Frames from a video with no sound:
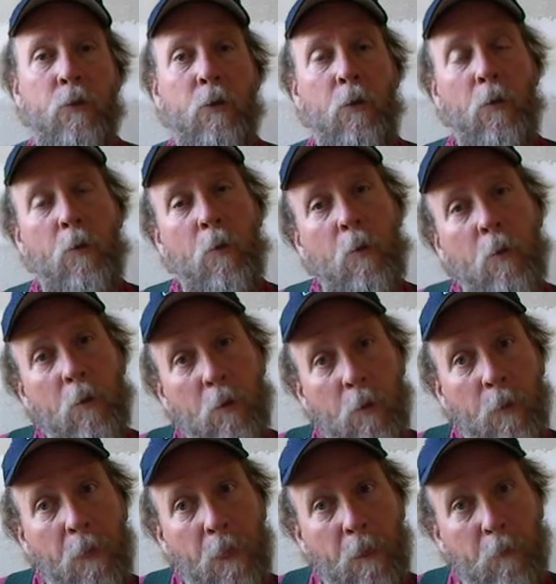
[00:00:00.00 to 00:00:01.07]
So
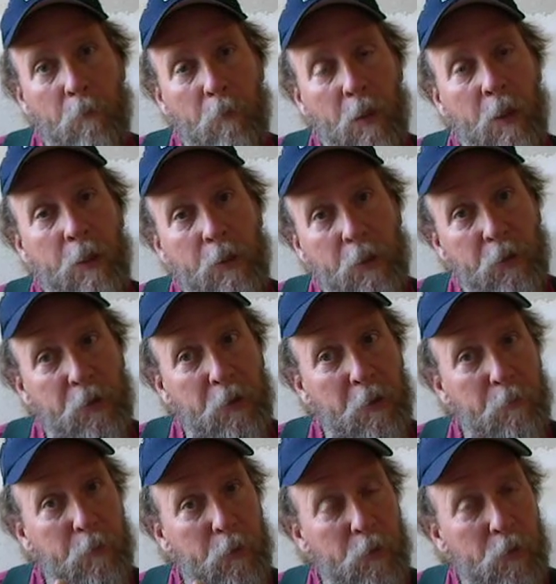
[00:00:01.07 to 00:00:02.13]
meditation
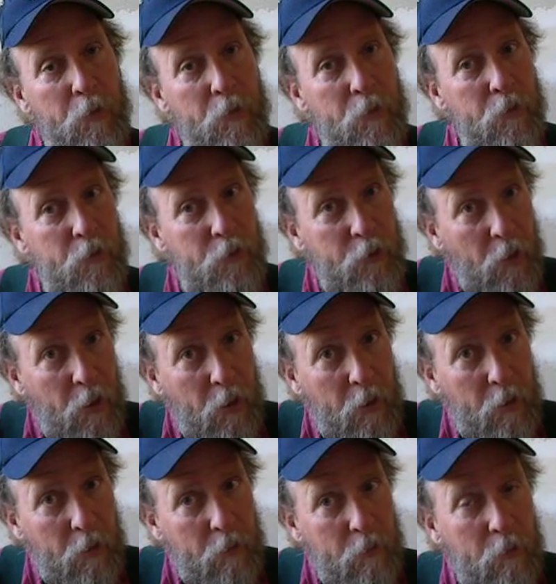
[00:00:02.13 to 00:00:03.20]
that produces
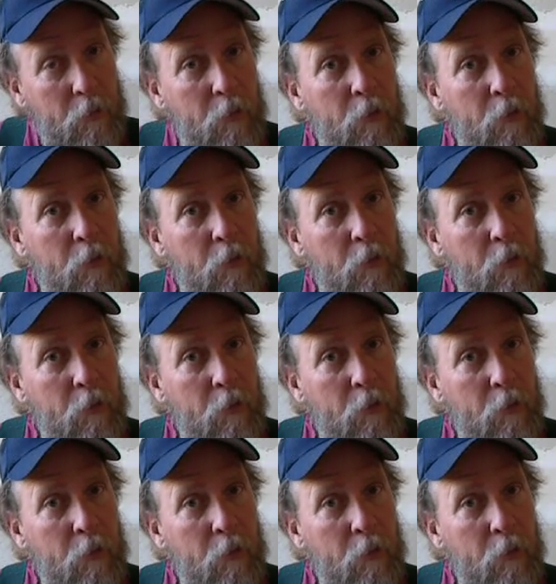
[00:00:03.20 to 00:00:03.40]
jhana